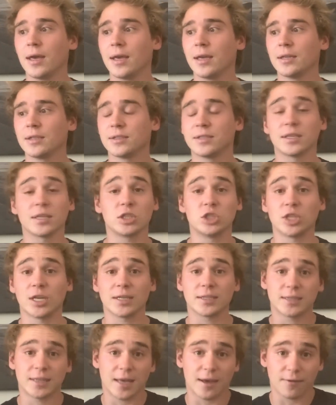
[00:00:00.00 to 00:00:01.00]

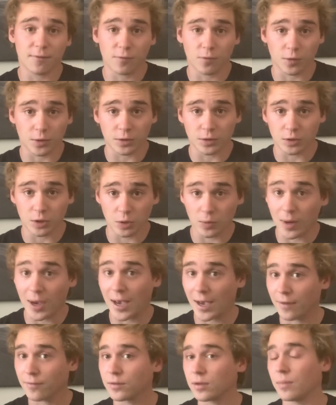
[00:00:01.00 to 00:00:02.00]
suggest that for you. You
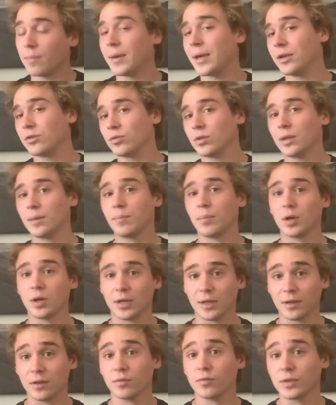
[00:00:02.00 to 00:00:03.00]
have to manually put
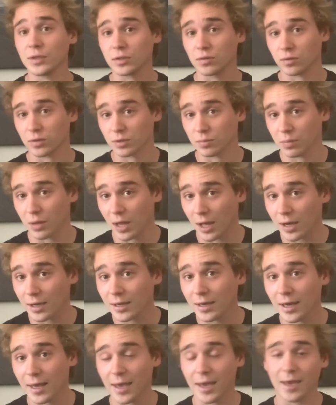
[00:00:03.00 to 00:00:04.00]
in the resource block
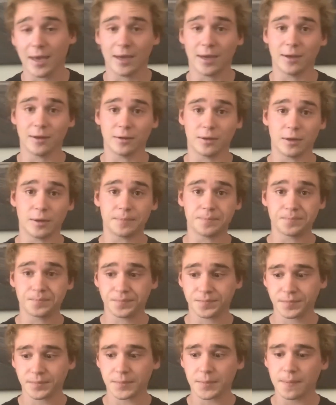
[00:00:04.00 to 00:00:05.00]
and
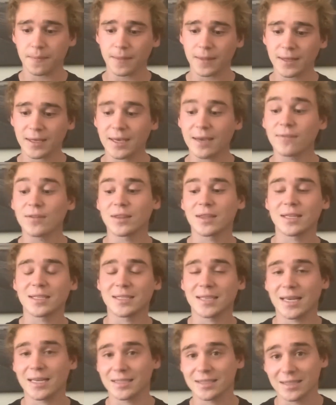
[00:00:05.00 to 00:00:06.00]
give it this
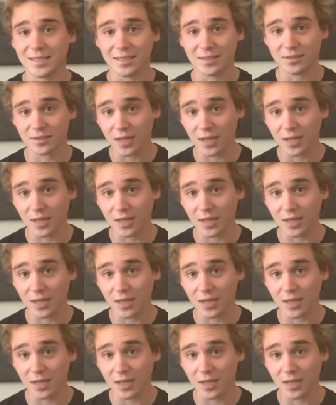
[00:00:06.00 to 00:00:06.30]
SNS